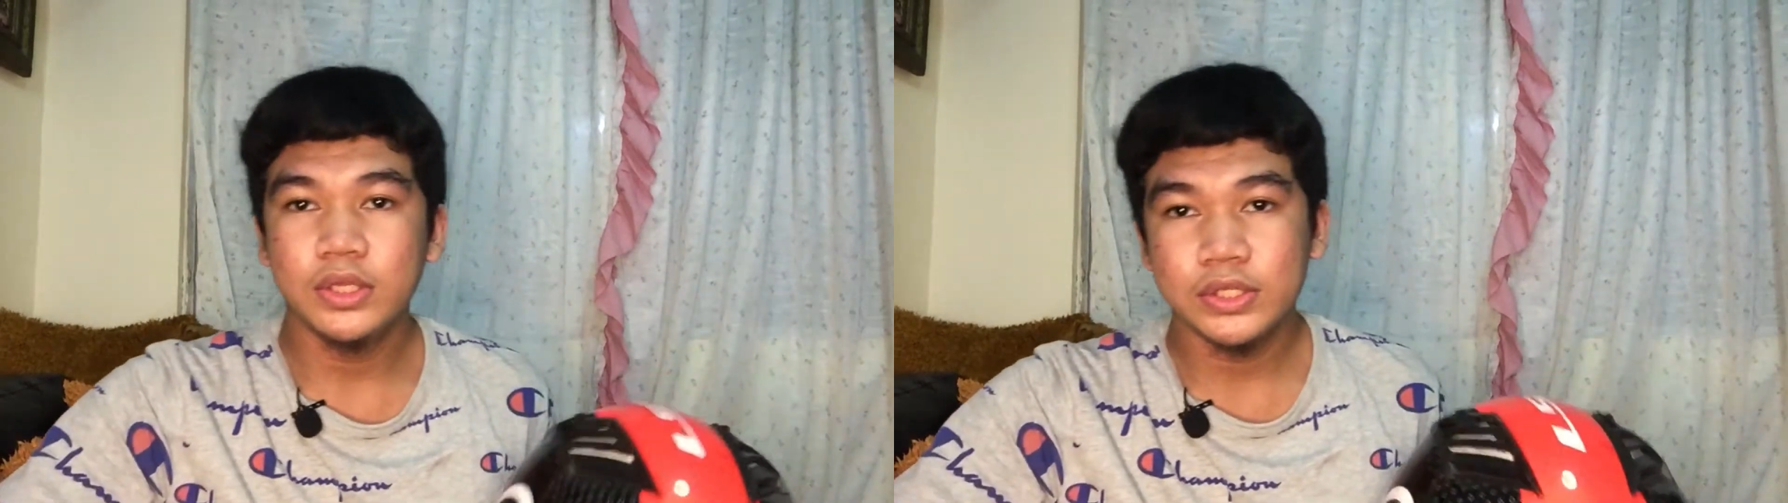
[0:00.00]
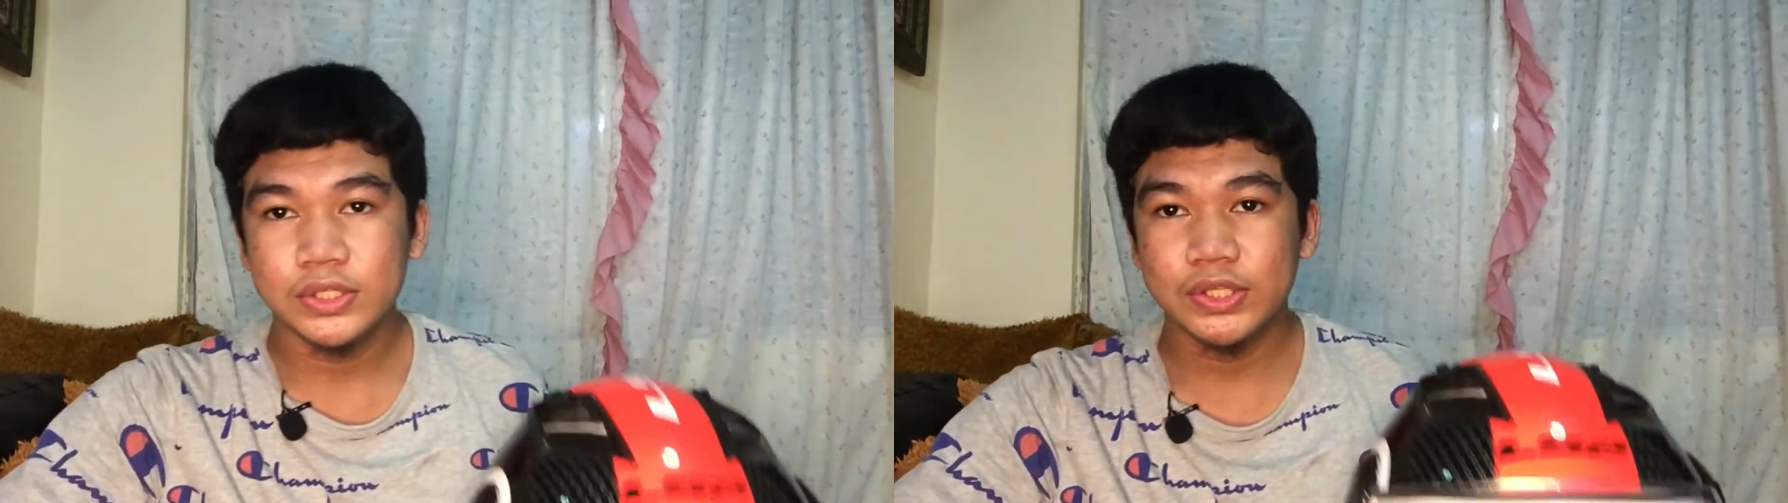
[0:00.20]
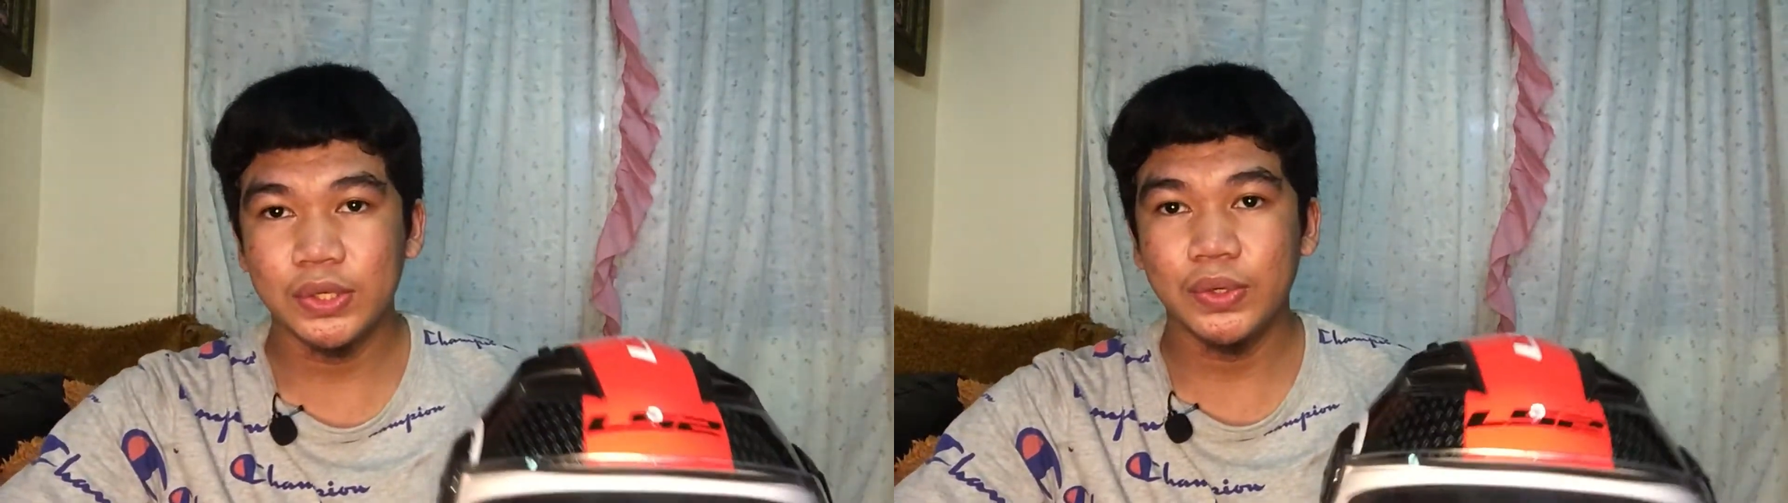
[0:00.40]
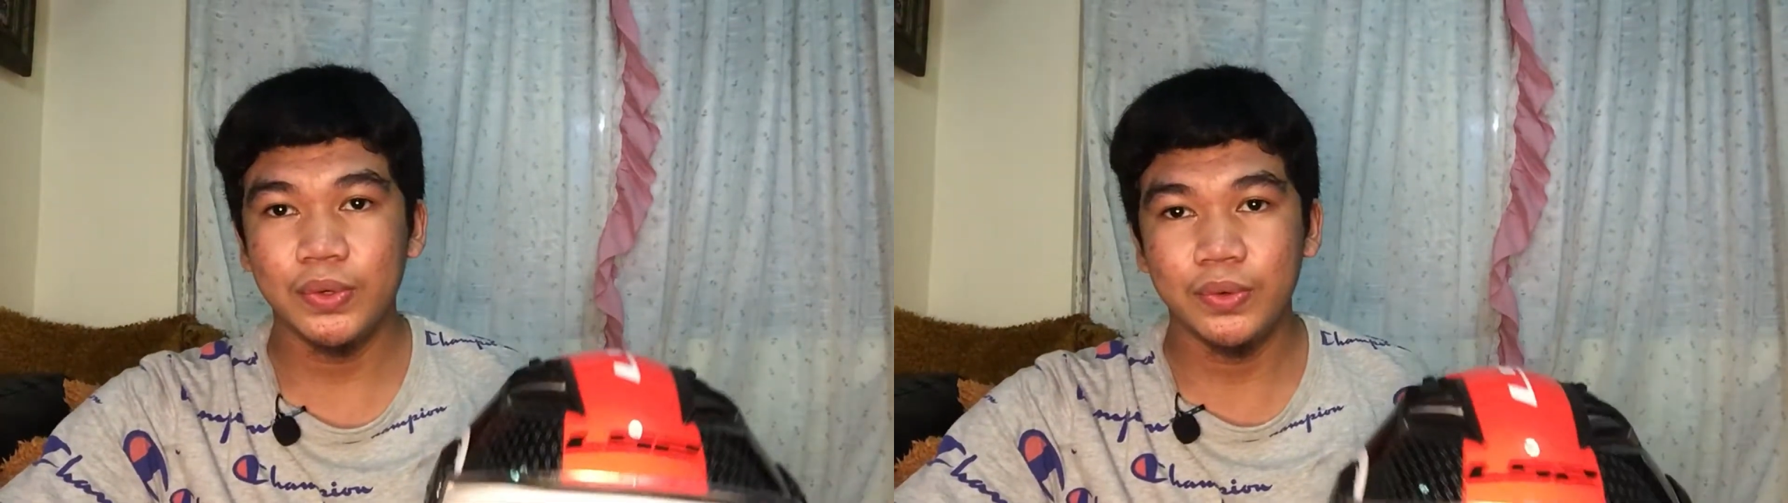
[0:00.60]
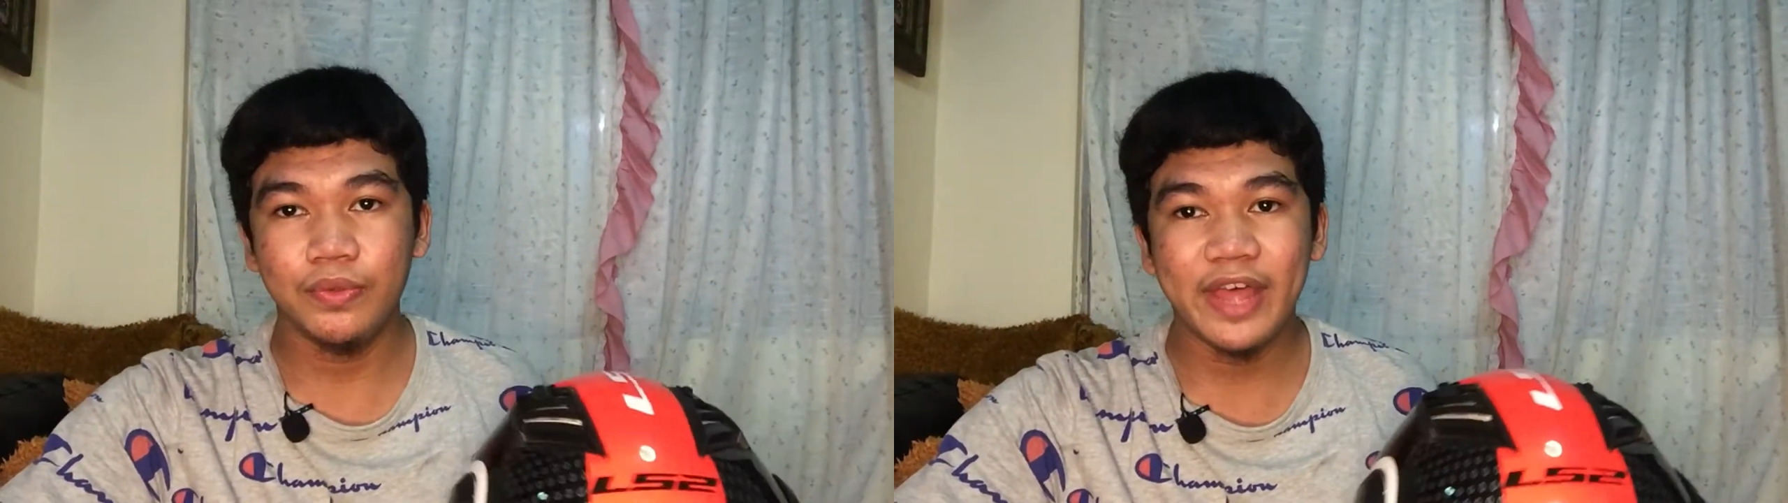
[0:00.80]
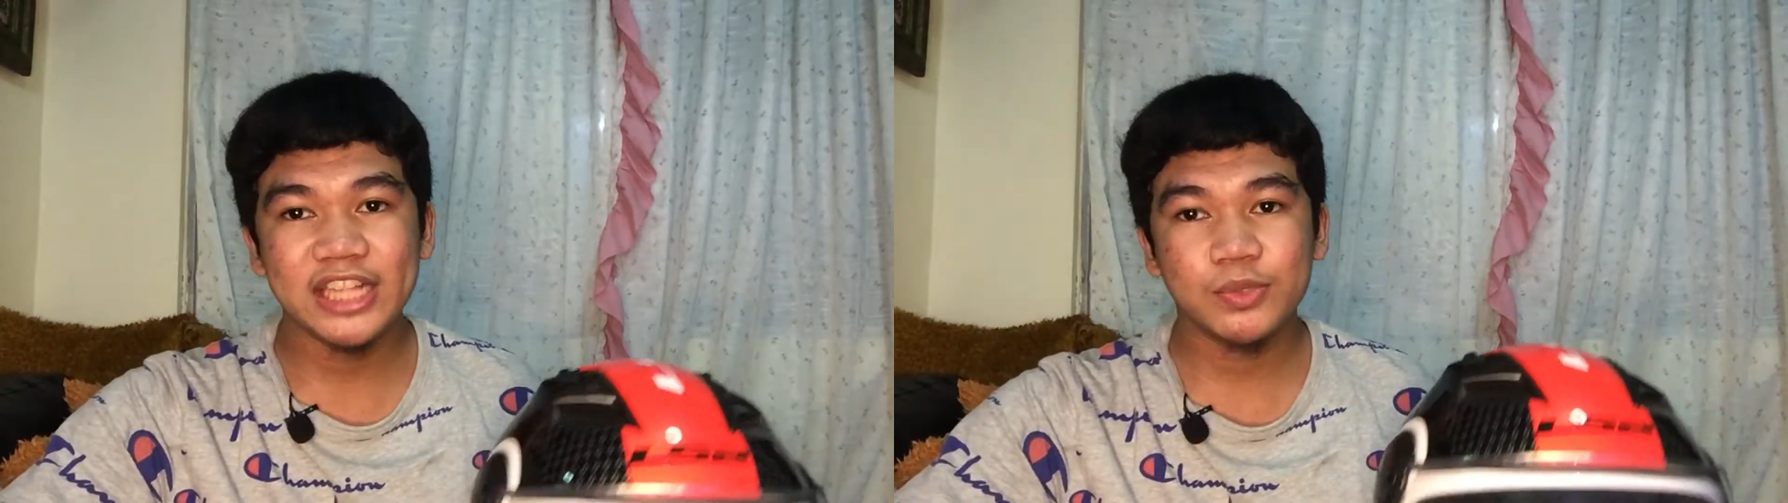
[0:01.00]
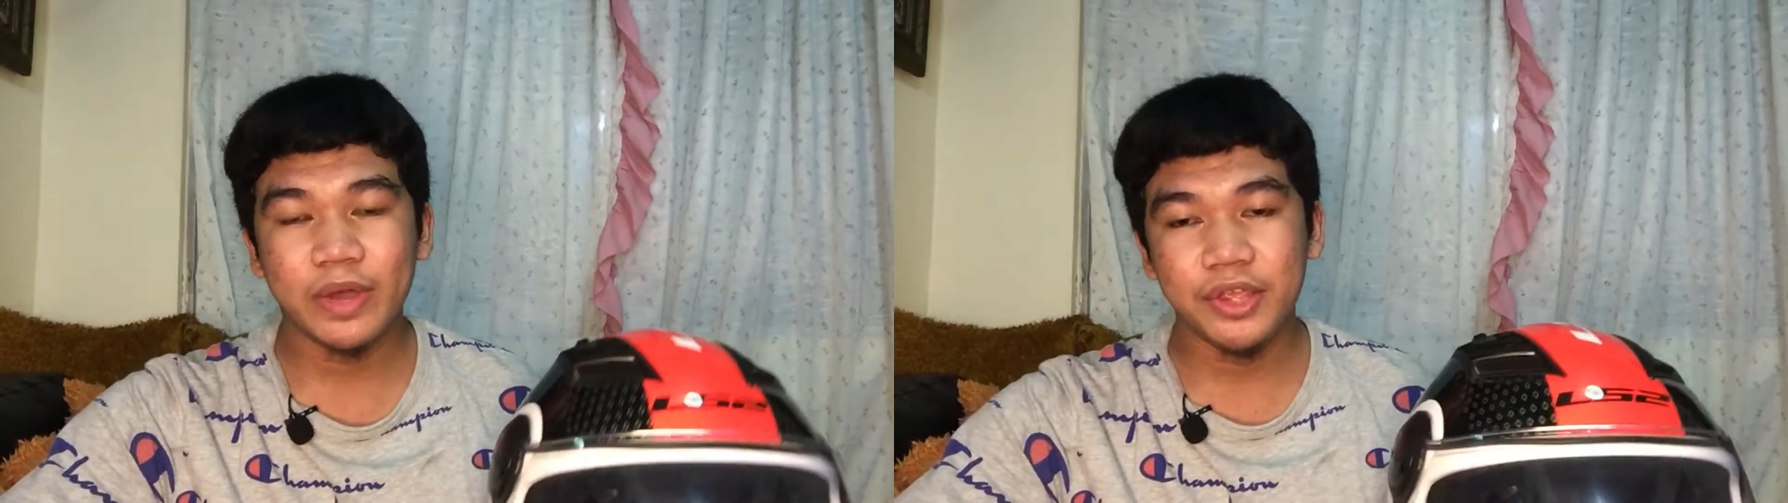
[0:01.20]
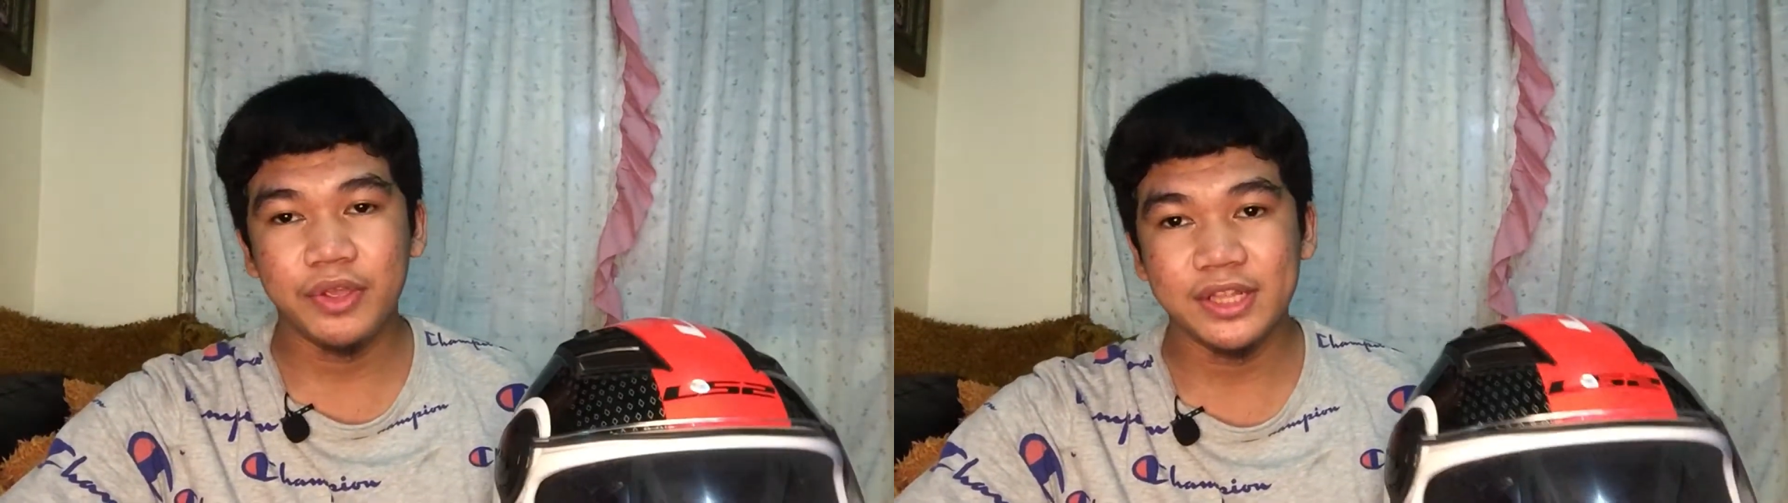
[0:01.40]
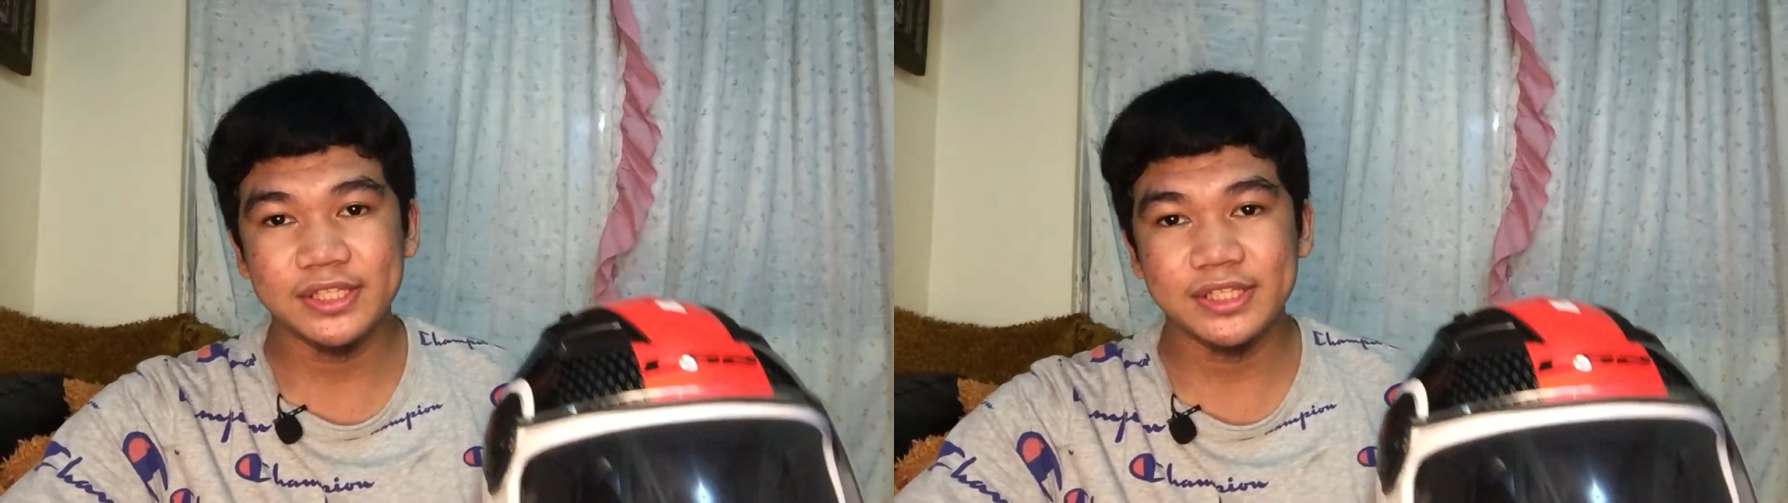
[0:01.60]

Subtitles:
So that's why you can